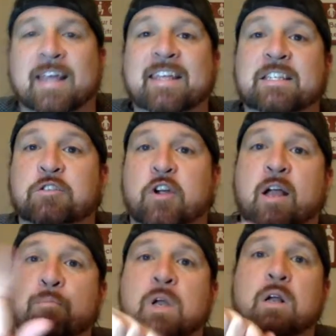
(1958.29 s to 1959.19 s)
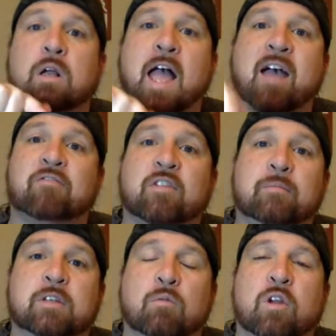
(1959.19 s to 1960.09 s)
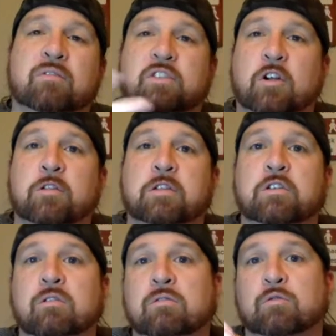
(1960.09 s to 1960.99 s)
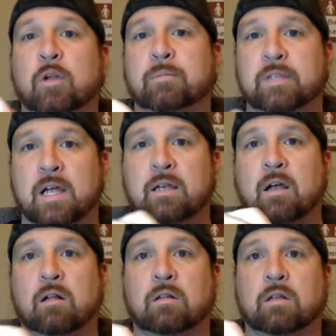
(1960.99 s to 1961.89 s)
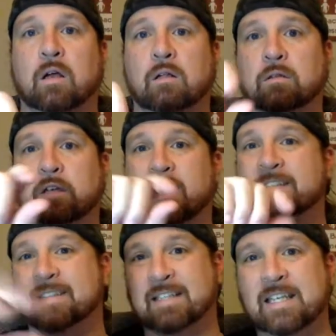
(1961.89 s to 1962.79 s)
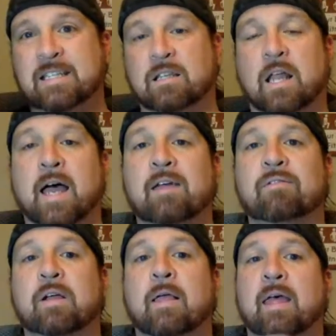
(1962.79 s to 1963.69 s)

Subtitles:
Instagram. After I'm done, what I've started to do is when I'm done, I'll kind of delete the live